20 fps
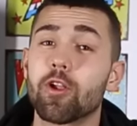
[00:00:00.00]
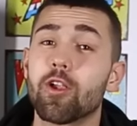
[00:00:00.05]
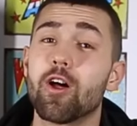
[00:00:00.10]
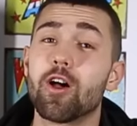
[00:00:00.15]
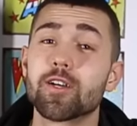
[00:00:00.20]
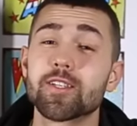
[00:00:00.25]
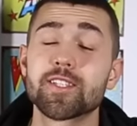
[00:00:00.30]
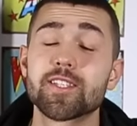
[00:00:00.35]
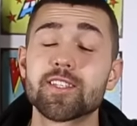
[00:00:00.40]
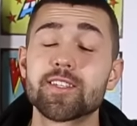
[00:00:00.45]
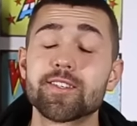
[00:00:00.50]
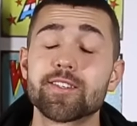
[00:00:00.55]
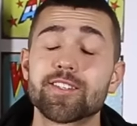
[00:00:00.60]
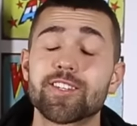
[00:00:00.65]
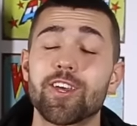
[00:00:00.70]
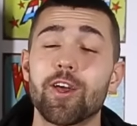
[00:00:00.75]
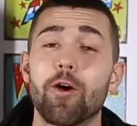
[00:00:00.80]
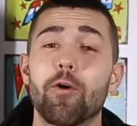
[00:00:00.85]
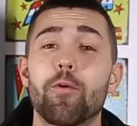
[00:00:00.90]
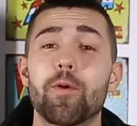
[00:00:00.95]
Colossus is
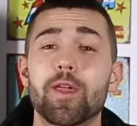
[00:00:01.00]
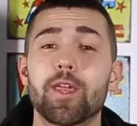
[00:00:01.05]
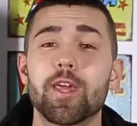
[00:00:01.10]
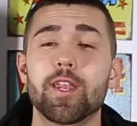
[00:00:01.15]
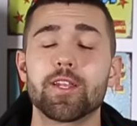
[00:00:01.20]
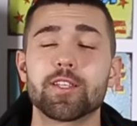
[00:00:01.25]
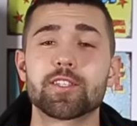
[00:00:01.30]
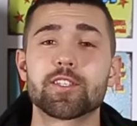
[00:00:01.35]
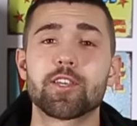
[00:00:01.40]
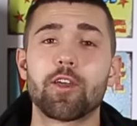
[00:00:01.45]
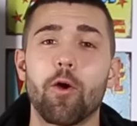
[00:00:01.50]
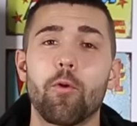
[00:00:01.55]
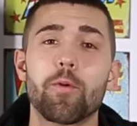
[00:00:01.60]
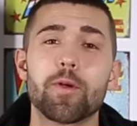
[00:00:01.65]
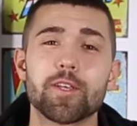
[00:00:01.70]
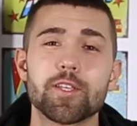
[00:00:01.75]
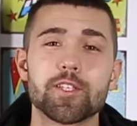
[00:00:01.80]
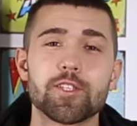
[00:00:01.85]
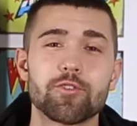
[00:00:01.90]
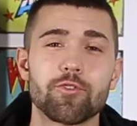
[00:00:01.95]
going and it's
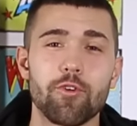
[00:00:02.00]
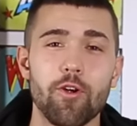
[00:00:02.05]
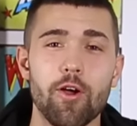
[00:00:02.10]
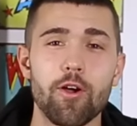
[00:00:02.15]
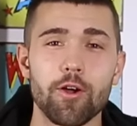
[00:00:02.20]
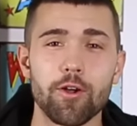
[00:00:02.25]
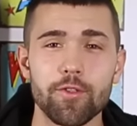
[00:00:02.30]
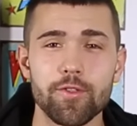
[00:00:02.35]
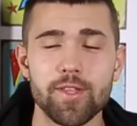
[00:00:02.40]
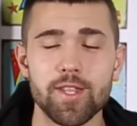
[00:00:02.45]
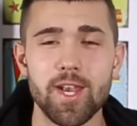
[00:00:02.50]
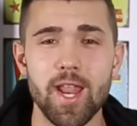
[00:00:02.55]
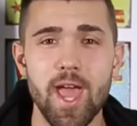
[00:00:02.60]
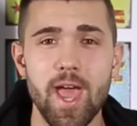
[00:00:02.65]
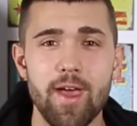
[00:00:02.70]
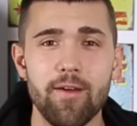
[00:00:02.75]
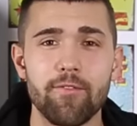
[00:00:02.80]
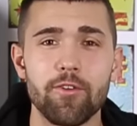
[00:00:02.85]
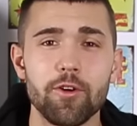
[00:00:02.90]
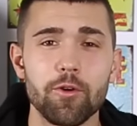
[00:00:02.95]
going stronger than
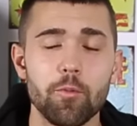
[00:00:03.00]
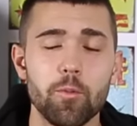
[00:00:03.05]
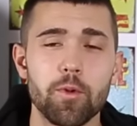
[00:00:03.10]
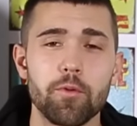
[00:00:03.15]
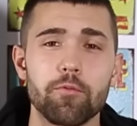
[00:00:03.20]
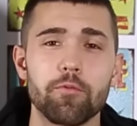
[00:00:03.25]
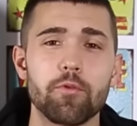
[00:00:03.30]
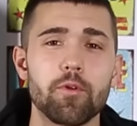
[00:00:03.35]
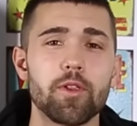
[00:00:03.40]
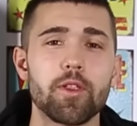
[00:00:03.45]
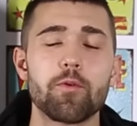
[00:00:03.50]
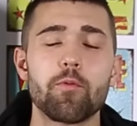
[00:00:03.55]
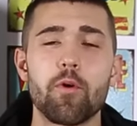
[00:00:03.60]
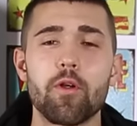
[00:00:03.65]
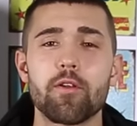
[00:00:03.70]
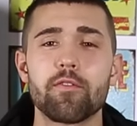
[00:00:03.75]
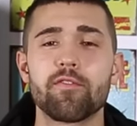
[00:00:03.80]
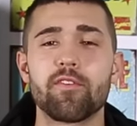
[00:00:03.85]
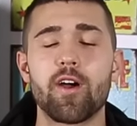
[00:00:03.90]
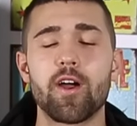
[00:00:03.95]
ever. We really
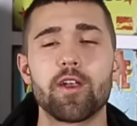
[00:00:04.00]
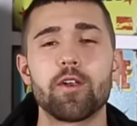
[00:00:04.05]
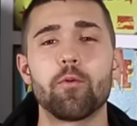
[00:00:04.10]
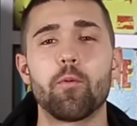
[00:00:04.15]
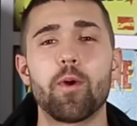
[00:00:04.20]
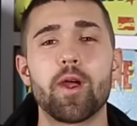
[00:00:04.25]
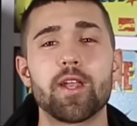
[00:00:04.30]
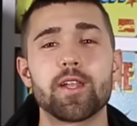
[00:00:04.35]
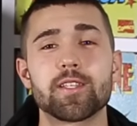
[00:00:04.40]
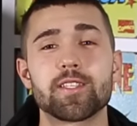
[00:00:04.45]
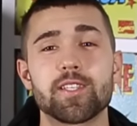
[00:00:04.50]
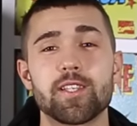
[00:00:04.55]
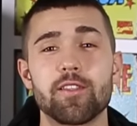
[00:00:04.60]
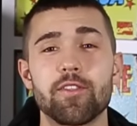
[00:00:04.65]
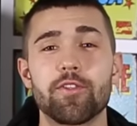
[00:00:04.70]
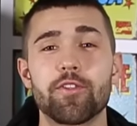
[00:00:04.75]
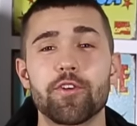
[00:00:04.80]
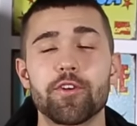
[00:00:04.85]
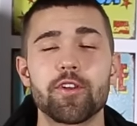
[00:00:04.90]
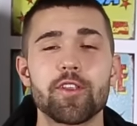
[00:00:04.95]
want to find a way to see
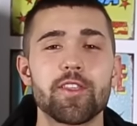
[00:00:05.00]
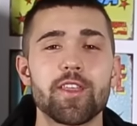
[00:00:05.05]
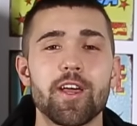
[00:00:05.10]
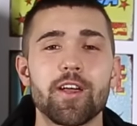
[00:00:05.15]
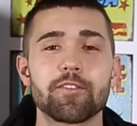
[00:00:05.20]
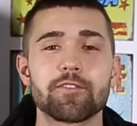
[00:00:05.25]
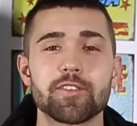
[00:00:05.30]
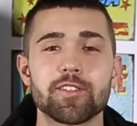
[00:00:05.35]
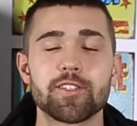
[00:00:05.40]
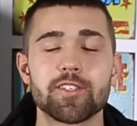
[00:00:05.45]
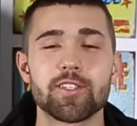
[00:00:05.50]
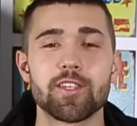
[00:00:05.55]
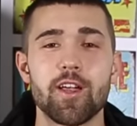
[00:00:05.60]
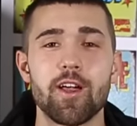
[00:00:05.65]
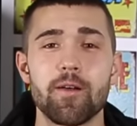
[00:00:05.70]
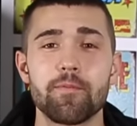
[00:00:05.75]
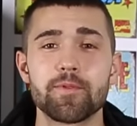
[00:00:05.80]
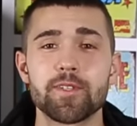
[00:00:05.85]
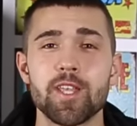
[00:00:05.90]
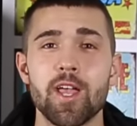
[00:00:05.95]
30,000
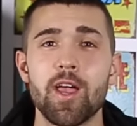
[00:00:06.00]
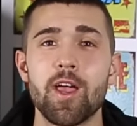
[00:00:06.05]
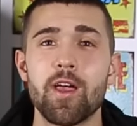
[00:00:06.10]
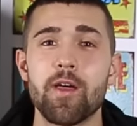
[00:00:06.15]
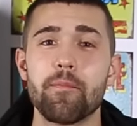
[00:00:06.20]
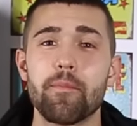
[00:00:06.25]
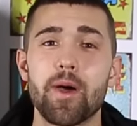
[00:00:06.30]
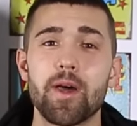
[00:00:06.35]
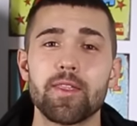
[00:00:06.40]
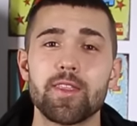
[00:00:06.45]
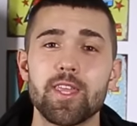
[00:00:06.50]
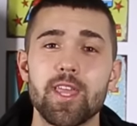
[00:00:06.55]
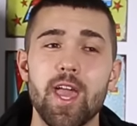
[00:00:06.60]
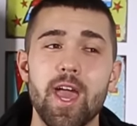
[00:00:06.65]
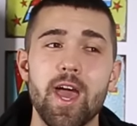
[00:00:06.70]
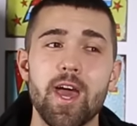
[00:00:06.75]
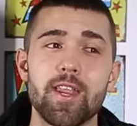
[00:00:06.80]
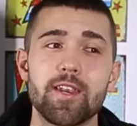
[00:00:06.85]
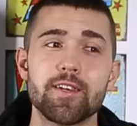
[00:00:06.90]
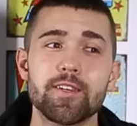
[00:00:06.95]
subs by the
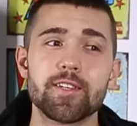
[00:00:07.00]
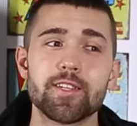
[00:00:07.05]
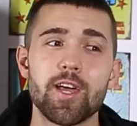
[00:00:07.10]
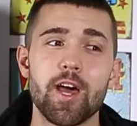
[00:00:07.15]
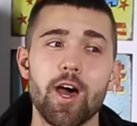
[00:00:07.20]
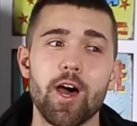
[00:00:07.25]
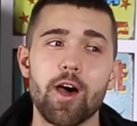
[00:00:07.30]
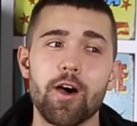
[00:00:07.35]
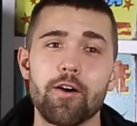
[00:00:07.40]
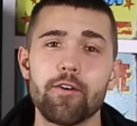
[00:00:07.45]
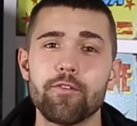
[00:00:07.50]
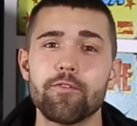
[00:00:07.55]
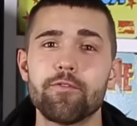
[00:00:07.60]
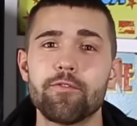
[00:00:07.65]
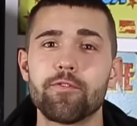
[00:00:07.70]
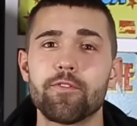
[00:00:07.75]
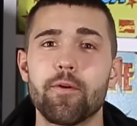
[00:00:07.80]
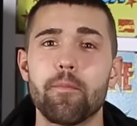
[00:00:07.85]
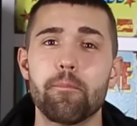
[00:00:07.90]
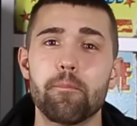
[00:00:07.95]
end
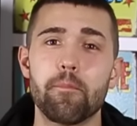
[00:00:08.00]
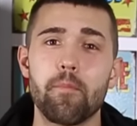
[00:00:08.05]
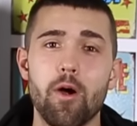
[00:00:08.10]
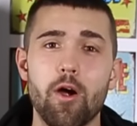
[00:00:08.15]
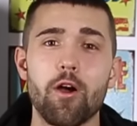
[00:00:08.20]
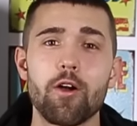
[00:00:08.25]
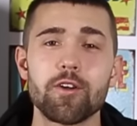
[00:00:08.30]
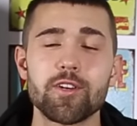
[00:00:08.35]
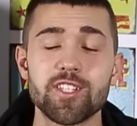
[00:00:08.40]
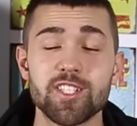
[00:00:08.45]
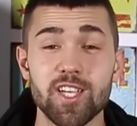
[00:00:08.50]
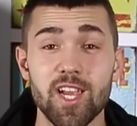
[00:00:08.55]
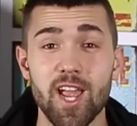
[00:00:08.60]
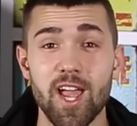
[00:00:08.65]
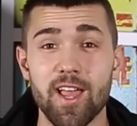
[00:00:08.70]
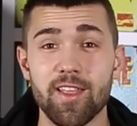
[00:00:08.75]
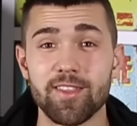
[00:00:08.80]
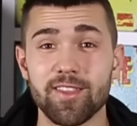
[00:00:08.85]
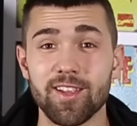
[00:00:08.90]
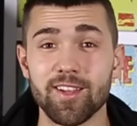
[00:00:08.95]
of March
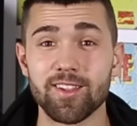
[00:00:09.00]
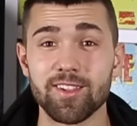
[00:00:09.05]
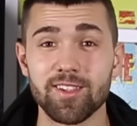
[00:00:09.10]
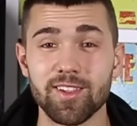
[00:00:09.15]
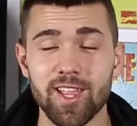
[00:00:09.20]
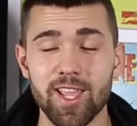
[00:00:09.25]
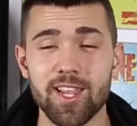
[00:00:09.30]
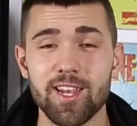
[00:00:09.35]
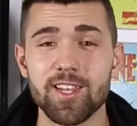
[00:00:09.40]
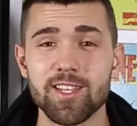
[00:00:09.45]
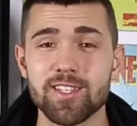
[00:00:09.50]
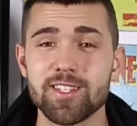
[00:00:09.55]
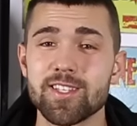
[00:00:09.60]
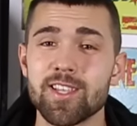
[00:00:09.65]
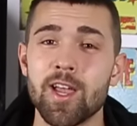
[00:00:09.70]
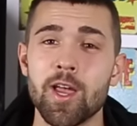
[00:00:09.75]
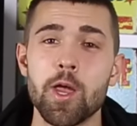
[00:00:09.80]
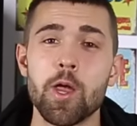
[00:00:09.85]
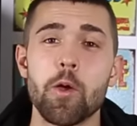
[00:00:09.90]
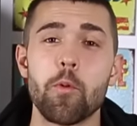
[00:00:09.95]
at the latest.